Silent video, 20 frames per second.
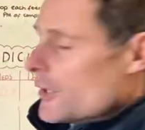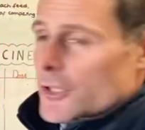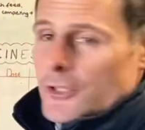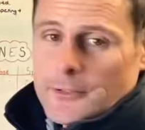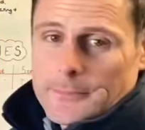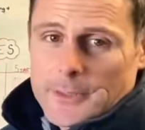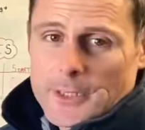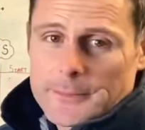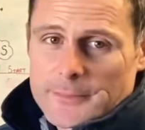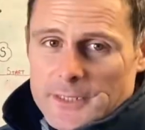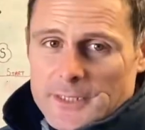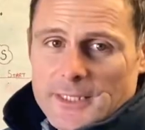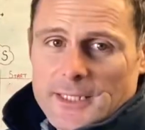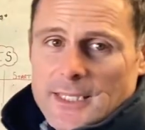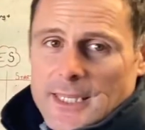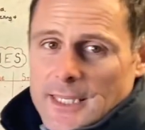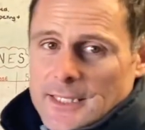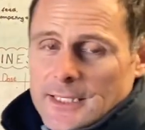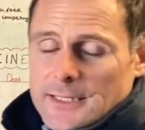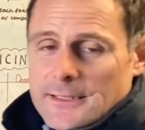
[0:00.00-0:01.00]
At the moment,
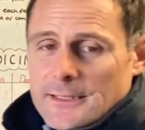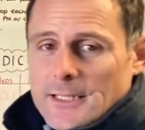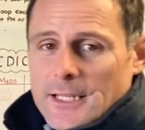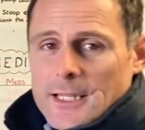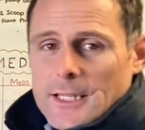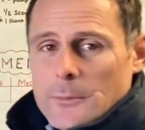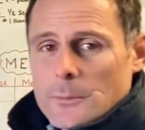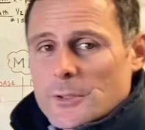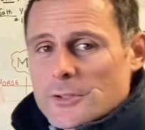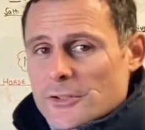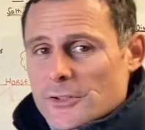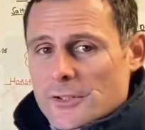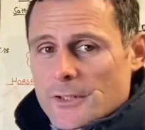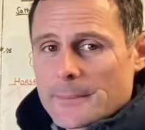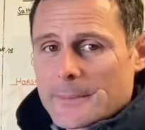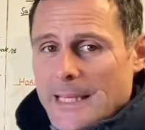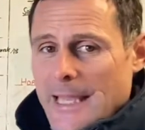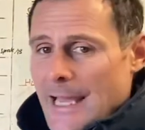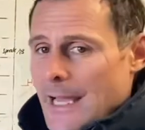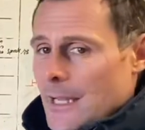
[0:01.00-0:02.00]
again, we're just
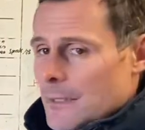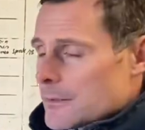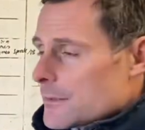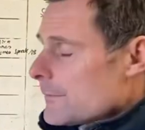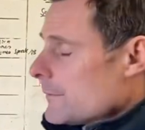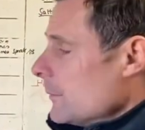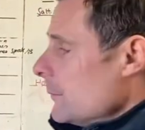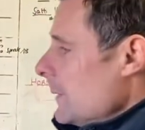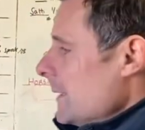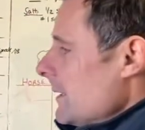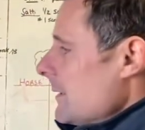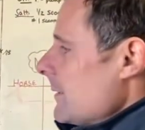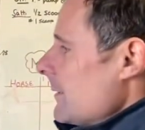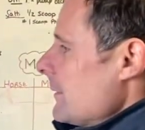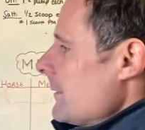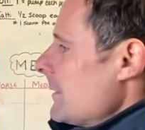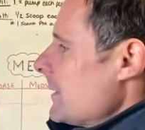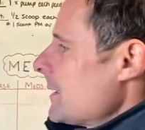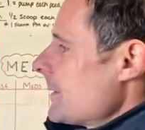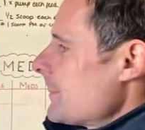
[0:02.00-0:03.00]
coming out of the winter
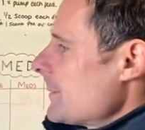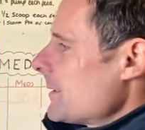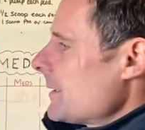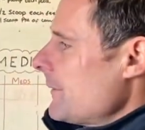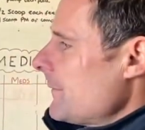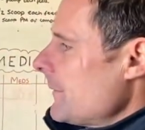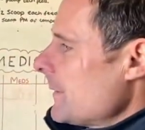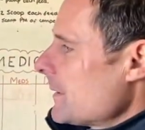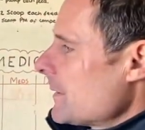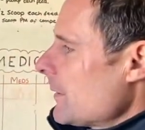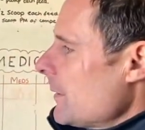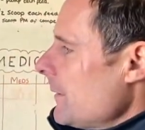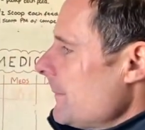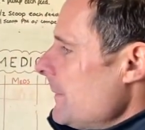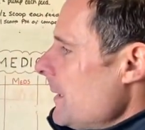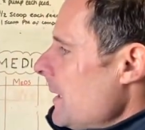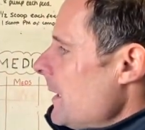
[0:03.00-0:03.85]
at this specific time.